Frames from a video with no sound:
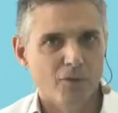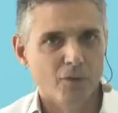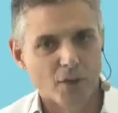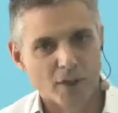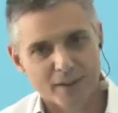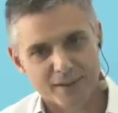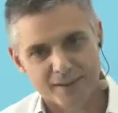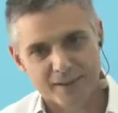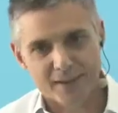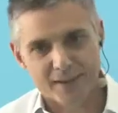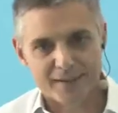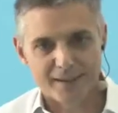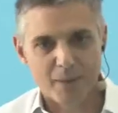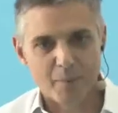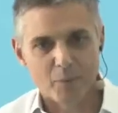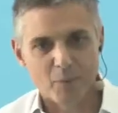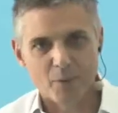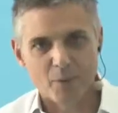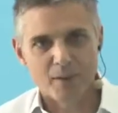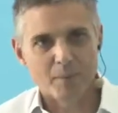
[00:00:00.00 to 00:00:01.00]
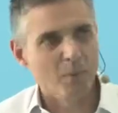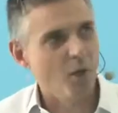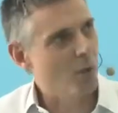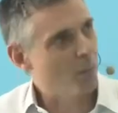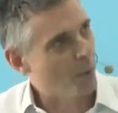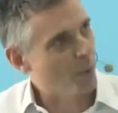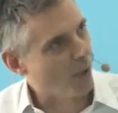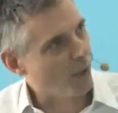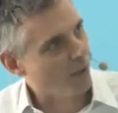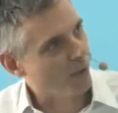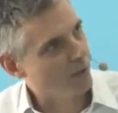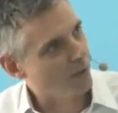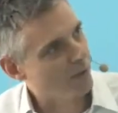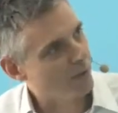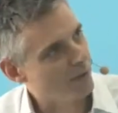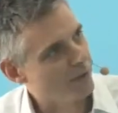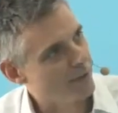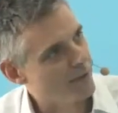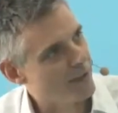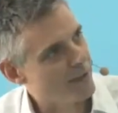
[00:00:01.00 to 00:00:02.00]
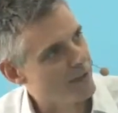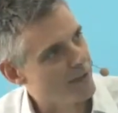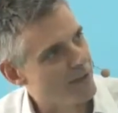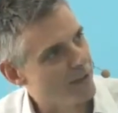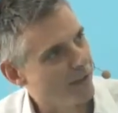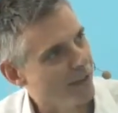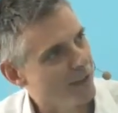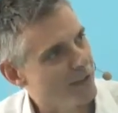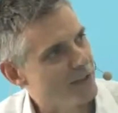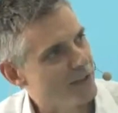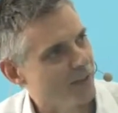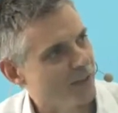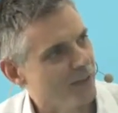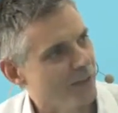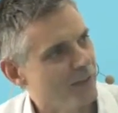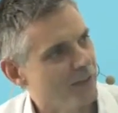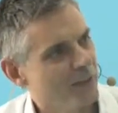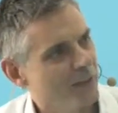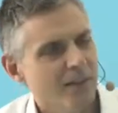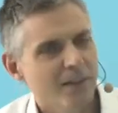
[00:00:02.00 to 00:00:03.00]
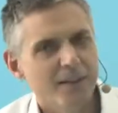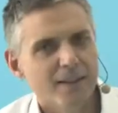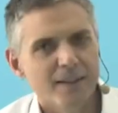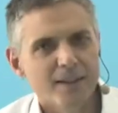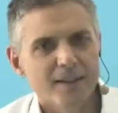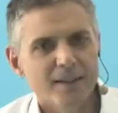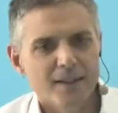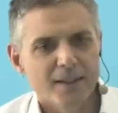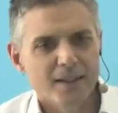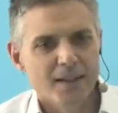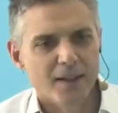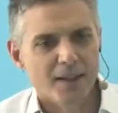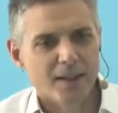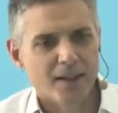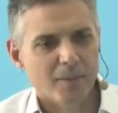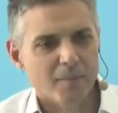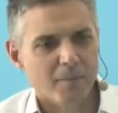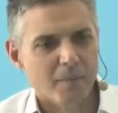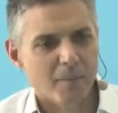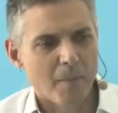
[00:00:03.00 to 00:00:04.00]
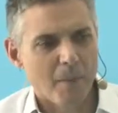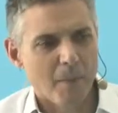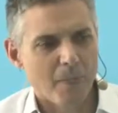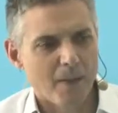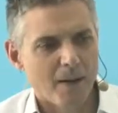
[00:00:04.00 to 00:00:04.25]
let's say, temporary mobile installations. And